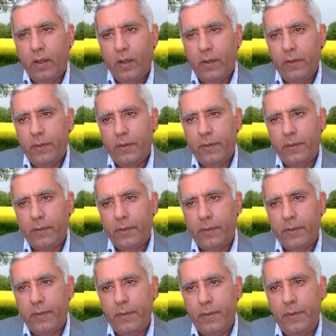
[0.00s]
Uh,
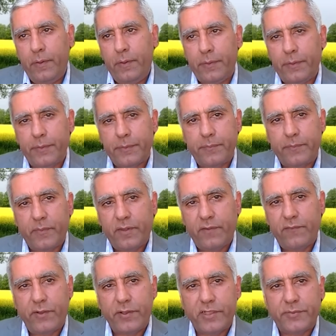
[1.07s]
the
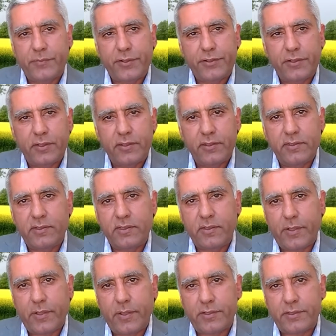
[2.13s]
first picture is the
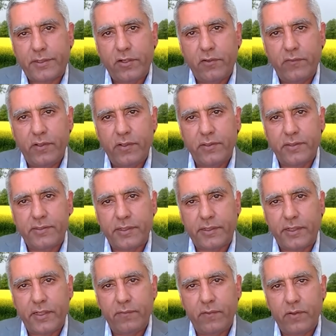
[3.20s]
Baskerville. The
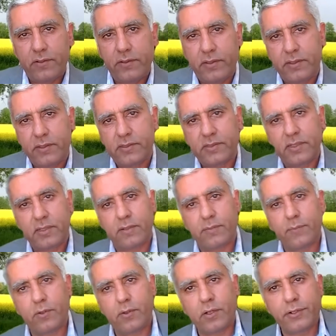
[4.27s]
second one is the
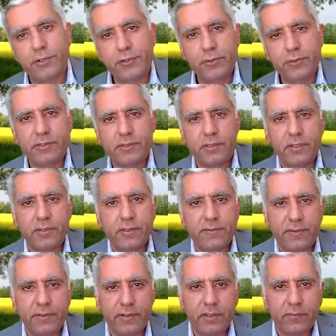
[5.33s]
Morgan Schuster. The
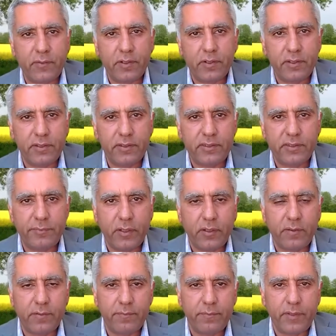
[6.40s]
third one is
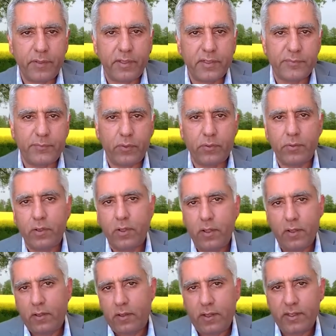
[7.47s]
Milespo,
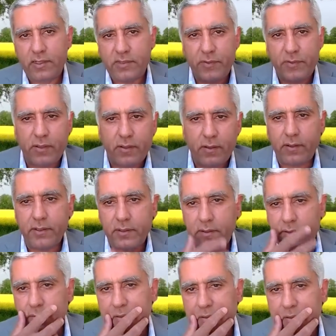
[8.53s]
as we call it. I
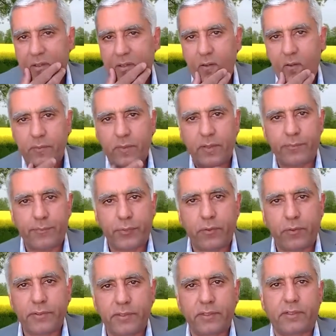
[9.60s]
don't know how I'm
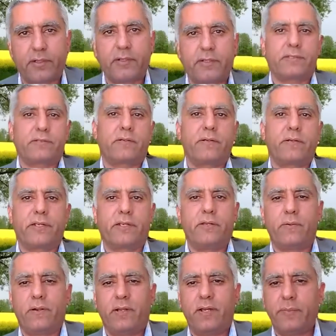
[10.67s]
pronouncing it correctly
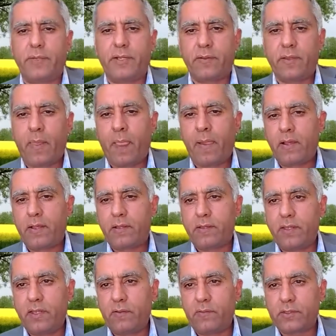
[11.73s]
or not, but
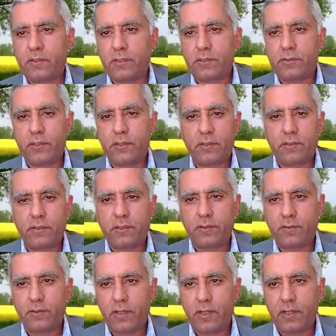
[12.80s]
he was also another
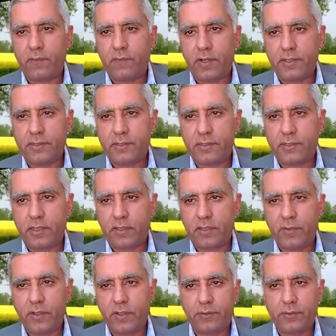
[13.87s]
advisor that
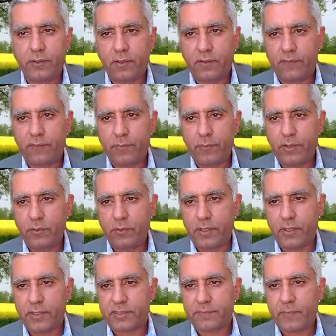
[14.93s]
went to Iran from the U.S.